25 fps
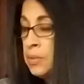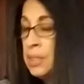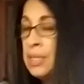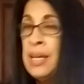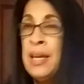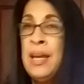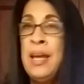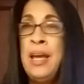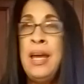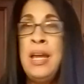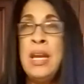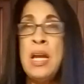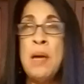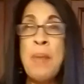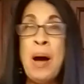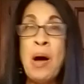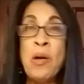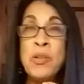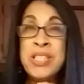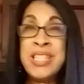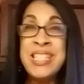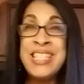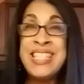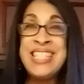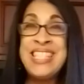and about
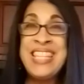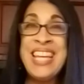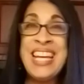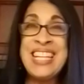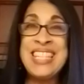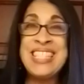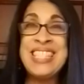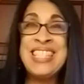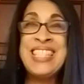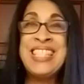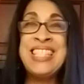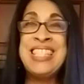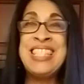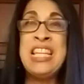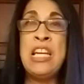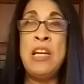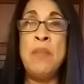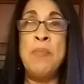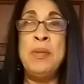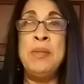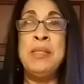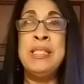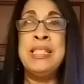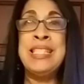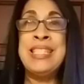6
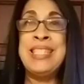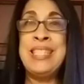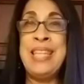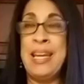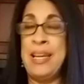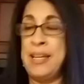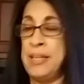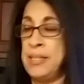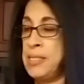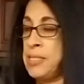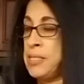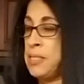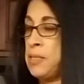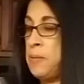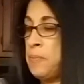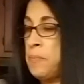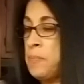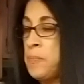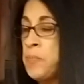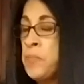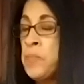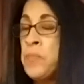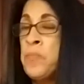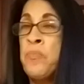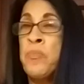cinnamon sticks.
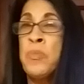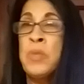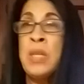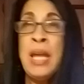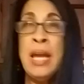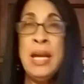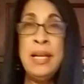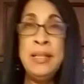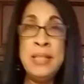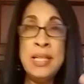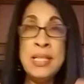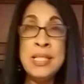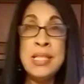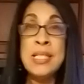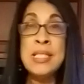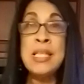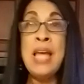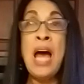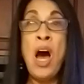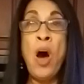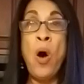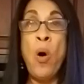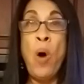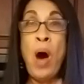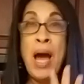And this is
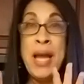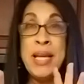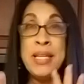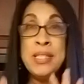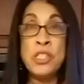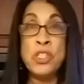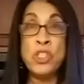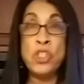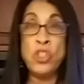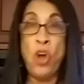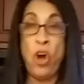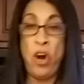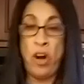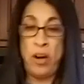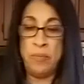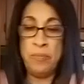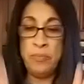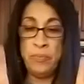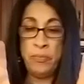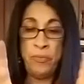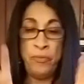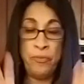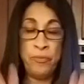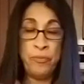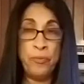how I
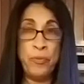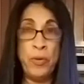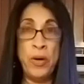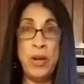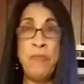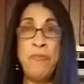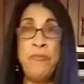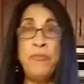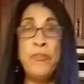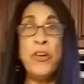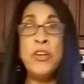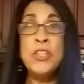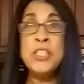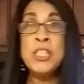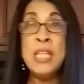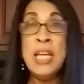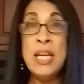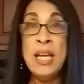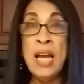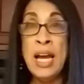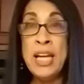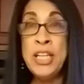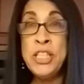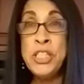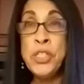start. Well, the first
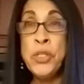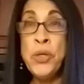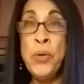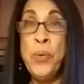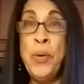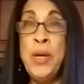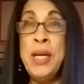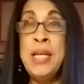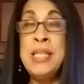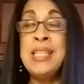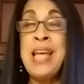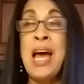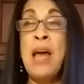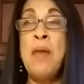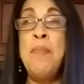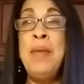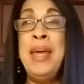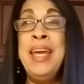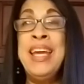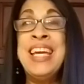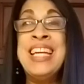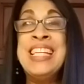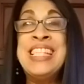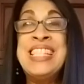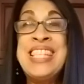thing I do is I
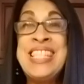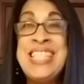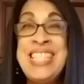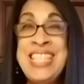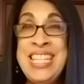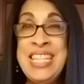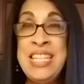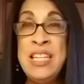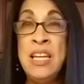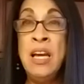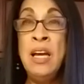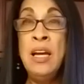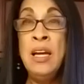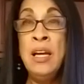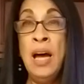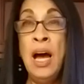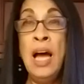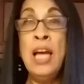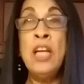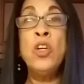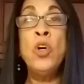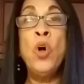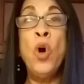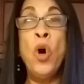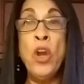make a tea.
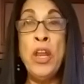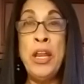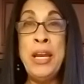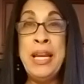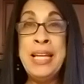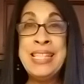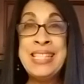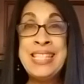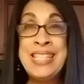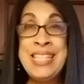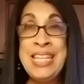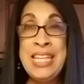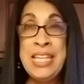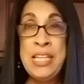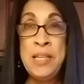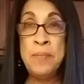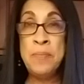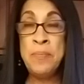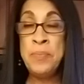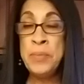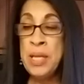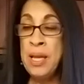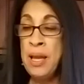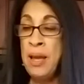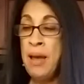I call it a tea.
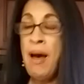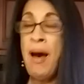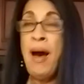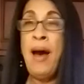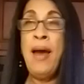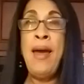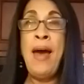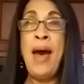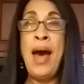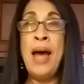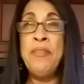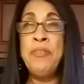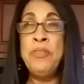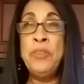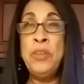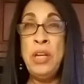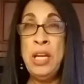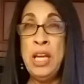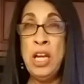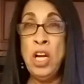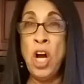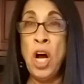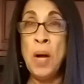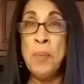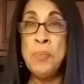I add
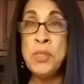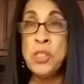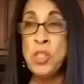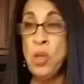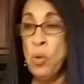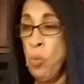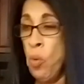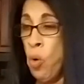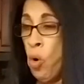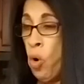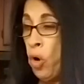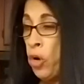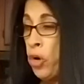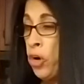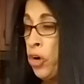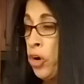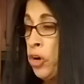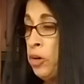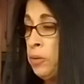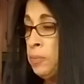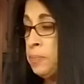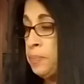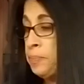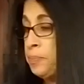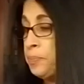3 cups of water,